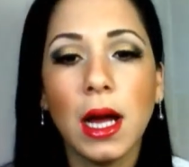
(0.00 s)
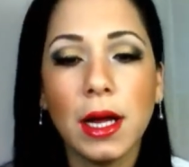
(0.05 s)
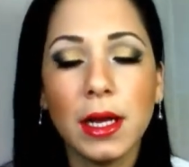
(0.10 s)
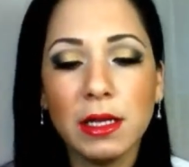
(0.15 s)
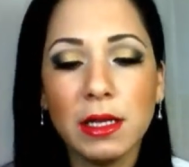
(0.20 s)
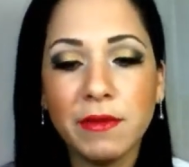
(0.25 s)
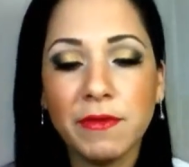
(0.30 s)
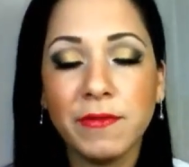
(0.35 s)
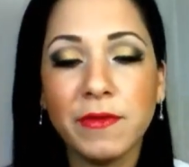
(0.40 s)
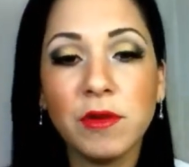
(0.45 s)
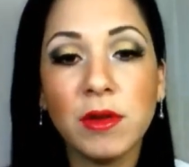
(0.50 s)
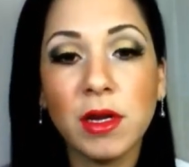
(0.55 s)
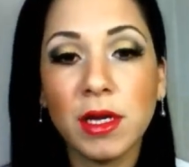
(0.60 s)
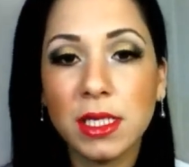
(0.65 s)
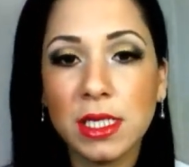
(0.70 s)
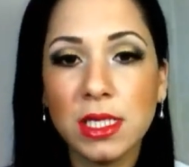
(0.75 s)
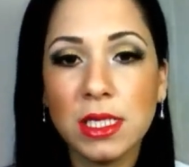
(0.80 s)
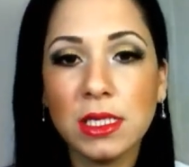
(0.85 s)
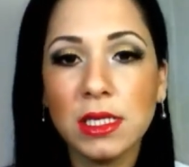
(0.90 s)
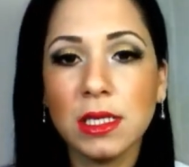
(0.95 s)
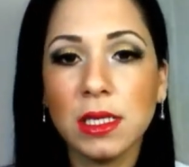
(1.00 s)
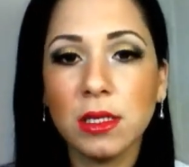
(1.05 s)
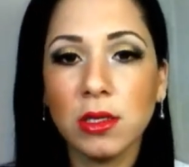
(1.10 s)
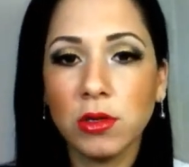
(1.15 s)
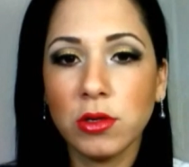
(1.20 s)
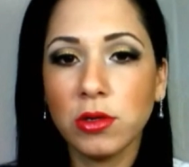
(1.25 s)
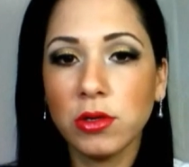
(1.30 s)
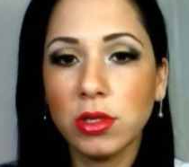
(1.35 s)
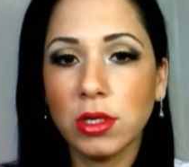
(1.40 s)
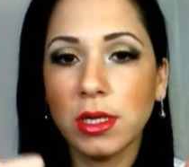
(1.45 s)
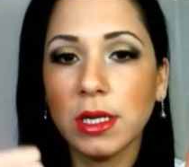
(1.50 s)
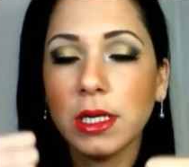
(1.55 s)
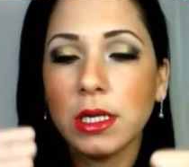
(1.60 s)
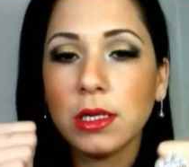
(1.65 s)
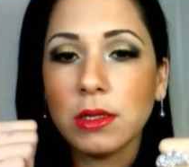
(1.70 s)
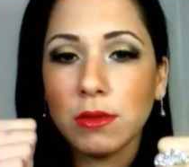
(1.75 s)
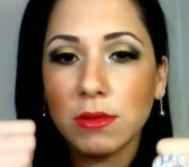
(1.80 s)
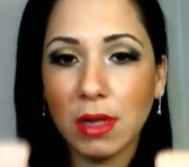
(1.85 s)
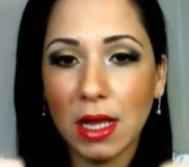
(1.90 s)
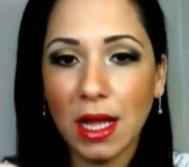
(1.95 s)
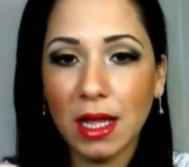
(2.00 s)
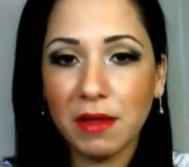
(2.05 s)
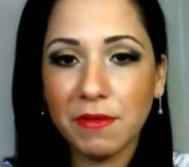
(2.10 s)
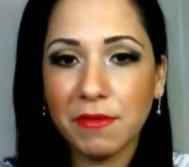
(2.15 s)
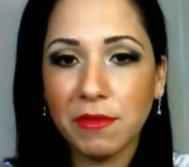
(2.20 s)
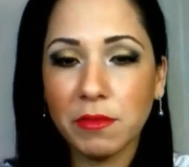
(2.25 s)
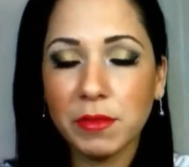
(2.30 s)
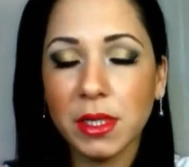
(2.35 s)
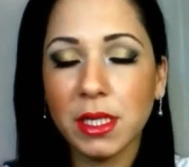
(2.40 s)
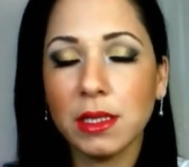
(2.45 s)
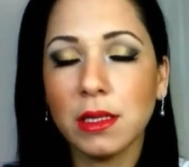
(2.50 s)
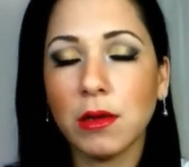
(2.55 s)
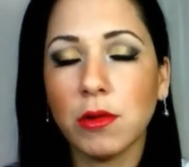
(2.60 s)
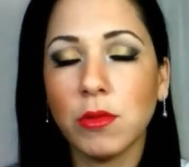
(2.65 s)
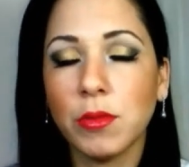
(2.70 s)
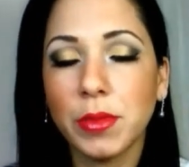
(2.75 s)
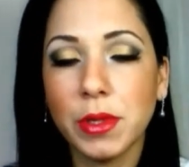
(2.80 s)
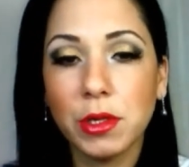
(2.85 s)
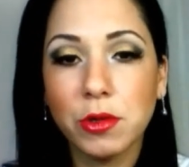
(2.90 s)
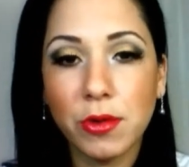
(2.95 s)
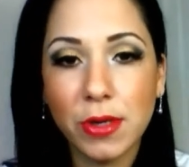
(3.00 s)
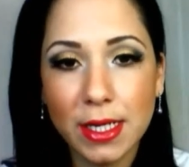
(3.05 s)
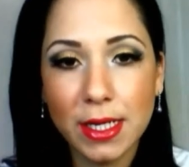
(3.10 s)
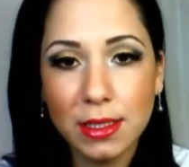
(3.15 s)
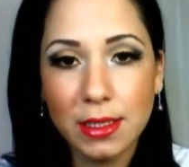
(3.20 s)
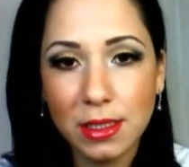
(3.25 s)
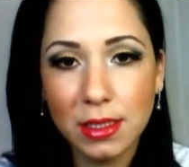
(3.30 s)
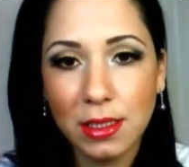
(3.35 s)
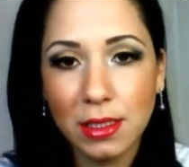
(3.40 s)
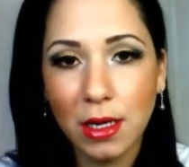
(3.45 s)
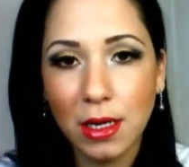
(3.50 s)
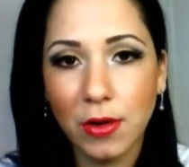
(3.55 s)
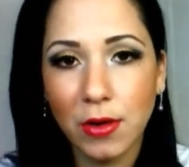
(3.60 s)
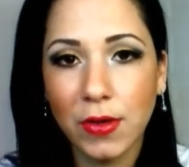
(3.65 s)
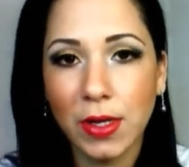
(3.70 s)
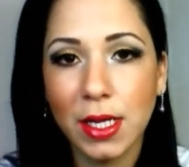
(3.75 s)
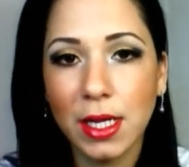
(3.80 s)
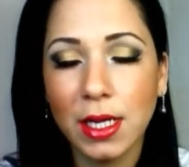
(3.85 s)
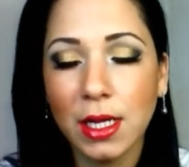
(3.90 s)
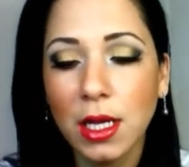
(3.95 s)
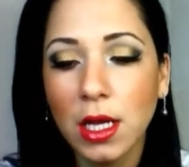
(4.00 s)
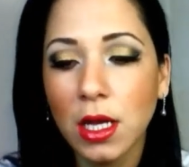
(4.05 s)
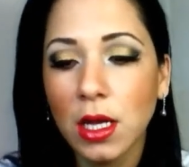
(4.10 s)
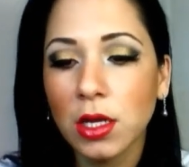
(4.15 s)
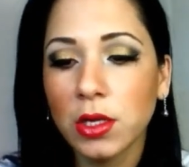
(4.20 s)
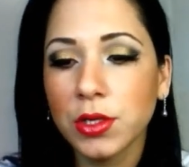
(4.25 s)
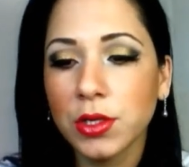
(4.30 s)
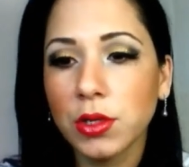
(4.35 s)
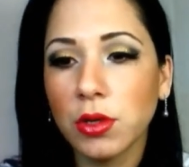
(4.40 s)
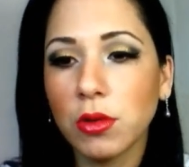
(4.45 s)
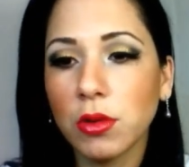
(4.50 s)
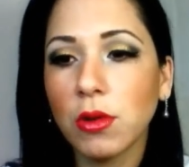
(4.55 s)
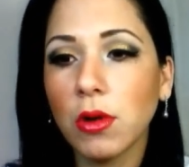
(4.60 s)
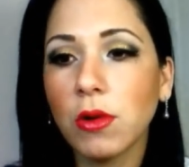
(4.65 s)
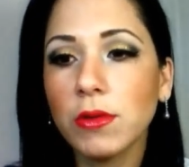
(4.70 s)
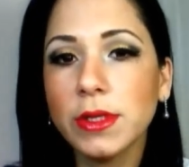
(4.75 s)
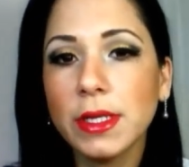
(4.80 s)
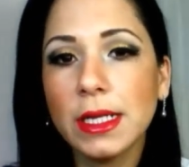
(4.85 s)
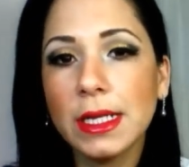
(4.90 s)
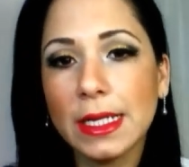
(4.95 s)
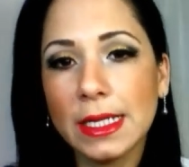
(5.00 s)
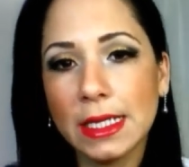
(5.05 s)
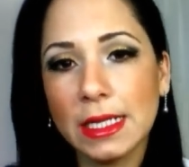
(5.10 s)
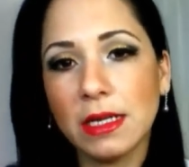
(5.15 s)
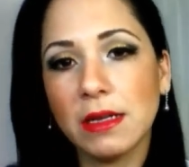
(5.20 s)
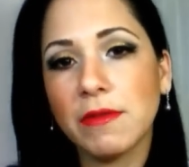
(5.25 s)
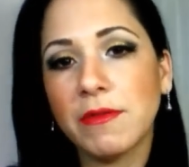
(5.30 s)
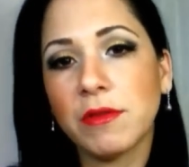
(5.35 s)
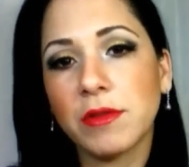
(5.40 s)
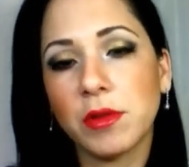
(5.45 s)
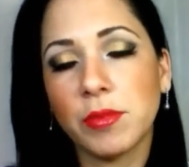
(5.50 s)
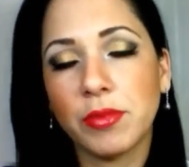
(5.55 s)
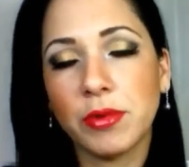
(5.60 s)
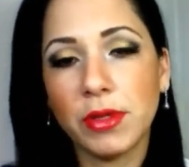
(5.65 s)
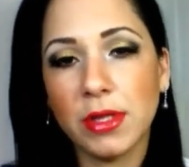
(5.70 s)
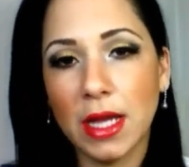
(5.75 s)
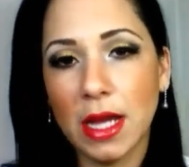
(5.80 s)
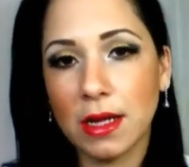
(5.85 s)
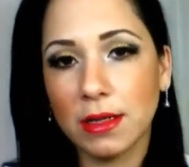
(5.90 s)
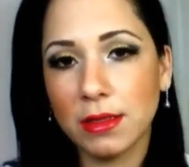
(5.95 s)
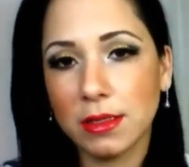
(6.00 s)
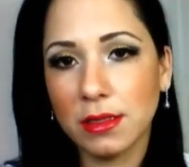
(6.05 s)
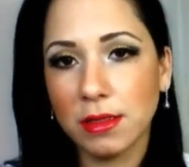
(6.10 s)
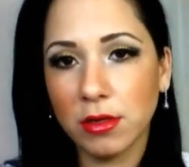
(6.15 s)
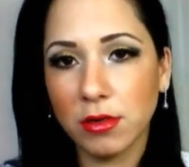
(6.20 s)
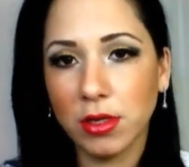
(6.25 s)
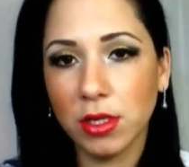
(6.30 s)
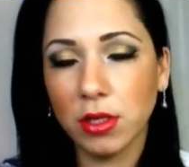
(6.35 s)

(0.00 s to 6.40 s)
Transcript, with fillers: If you guys did and you could click on like for me, that would be great. Okay, so all the link for the products that I